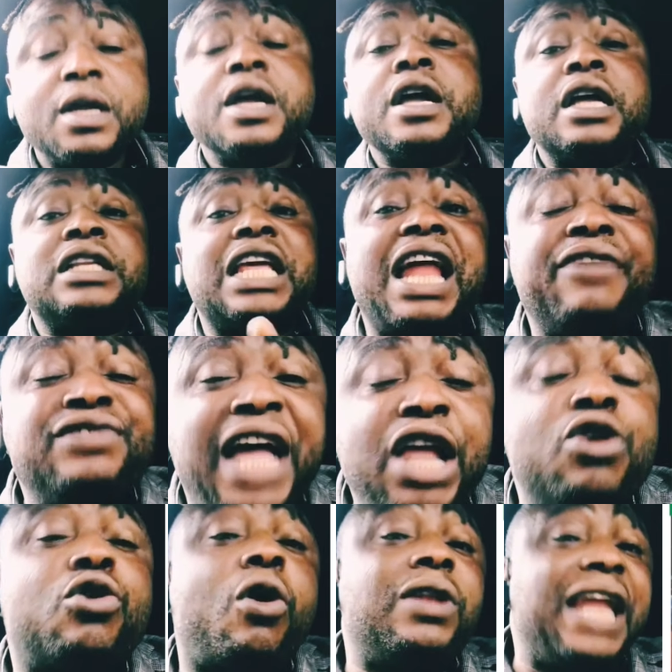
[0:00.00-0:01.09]
Then after you
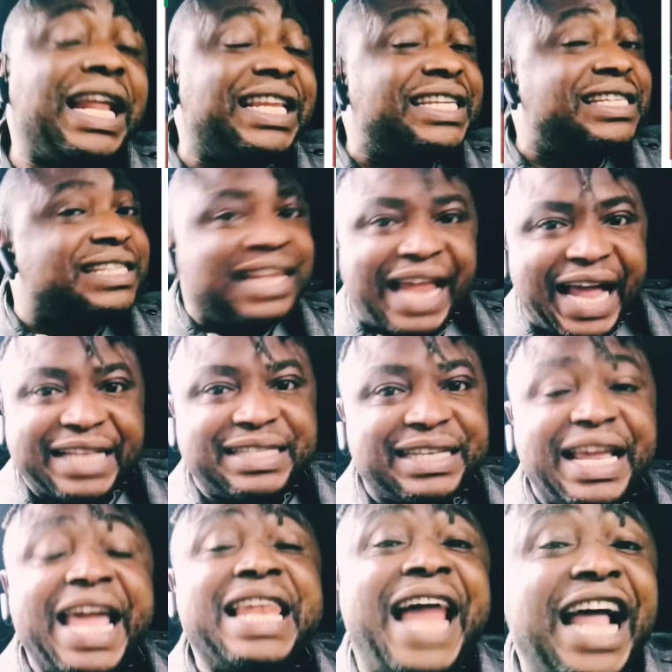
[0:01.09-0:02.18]
connect this light,
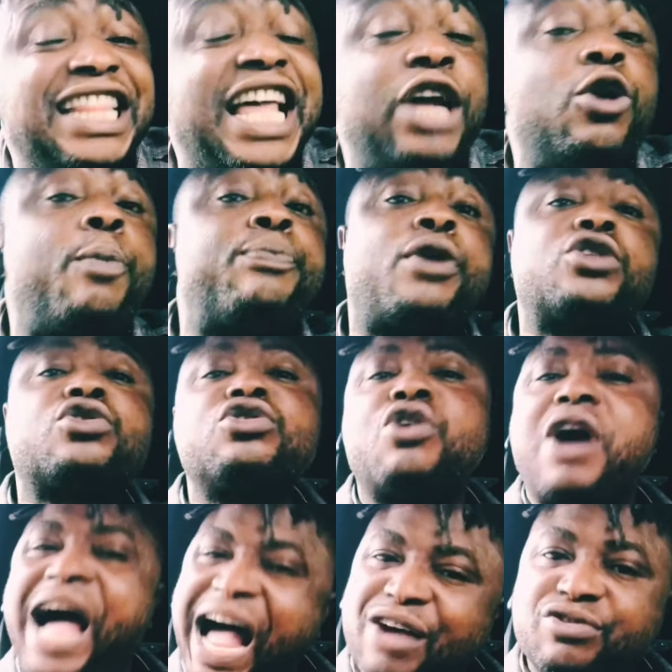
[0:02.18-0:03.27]
a light that you brought to your
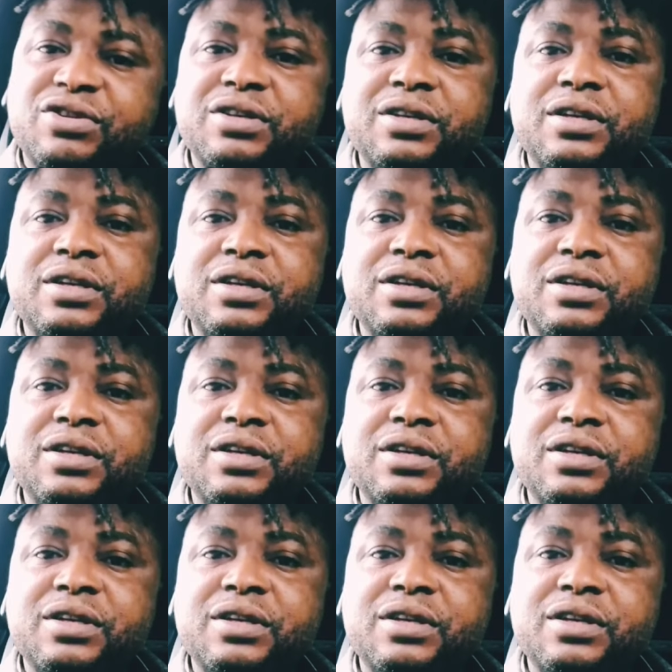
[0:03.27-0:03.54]
house,